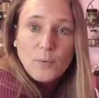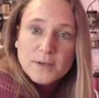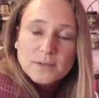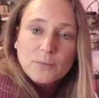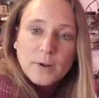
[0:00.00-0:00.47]
it
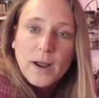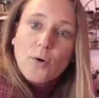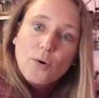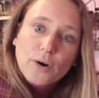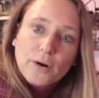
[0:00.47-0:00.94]
wasn't what
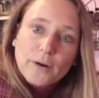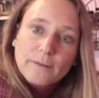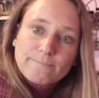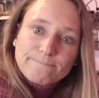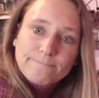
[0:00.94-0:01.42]
I
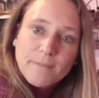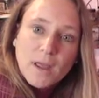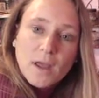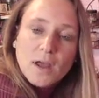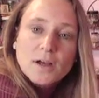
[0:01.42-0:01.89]
ordered.
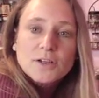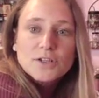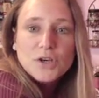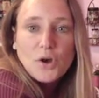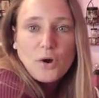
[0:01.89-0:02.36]

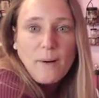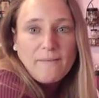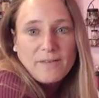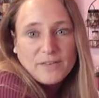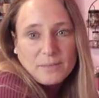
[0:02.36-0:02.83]
So
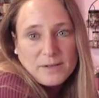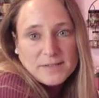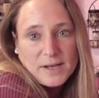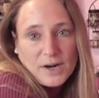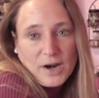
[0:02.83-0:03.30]
about 15
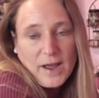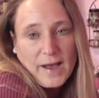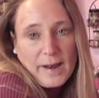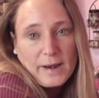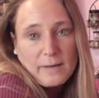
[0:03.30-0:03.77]
minutes later, I
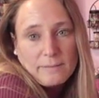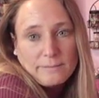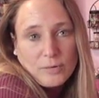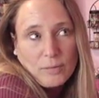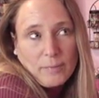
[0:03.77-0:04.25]
had
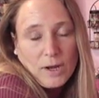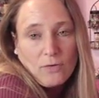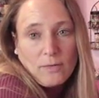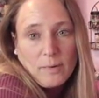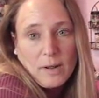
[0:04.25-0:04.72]
the
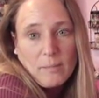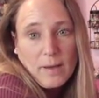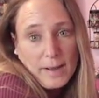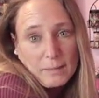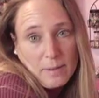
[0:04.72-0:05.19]
remainder of the money
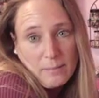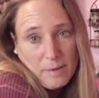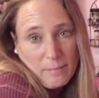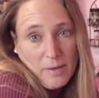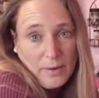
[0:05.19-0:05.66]
back in my
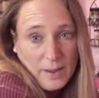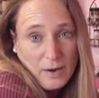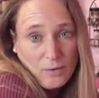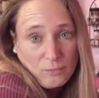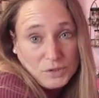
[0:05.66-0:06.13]
PayPal
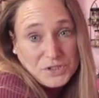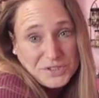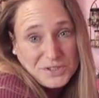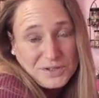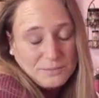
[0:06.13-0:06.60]
account, which
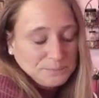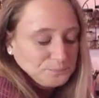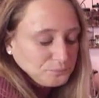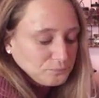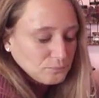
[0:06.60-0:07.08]
is good.
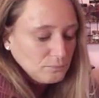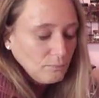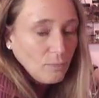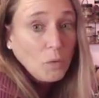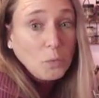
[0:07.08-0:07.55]

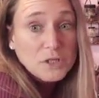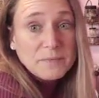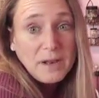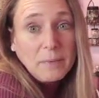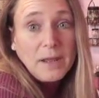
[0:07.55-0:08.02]

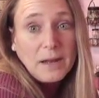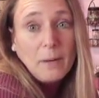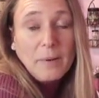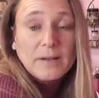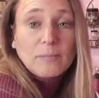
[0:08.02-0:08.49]
Which made me get
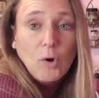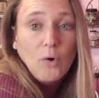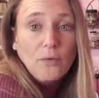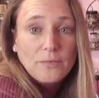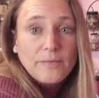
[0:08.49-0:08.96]
out my Tim
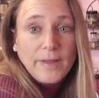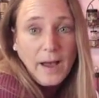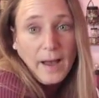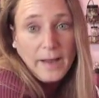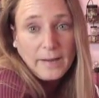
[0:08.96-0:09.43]
Holtz
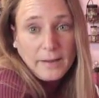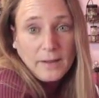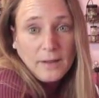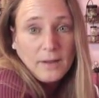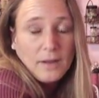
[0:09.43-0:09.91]
die
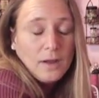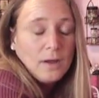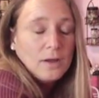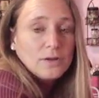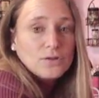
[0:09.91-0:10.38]

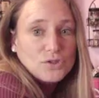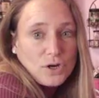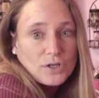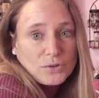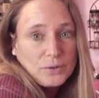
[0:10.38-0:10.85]
to
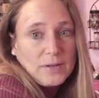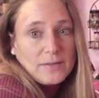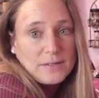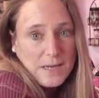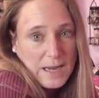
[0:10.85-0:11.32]
start
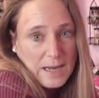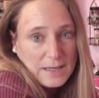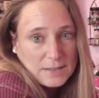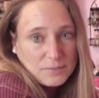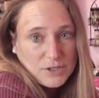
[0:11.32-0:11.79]
doing the
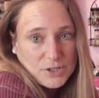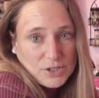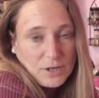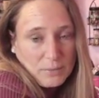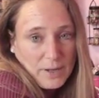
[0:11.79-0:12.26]
tags,
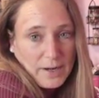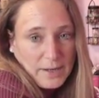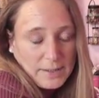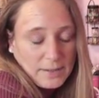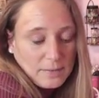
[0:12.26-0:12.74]
which I'm
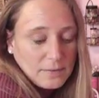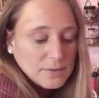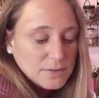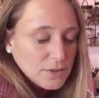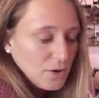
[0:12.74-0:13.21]
glad I did.
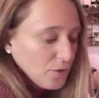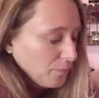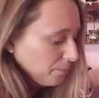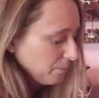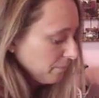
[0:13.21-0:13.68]
So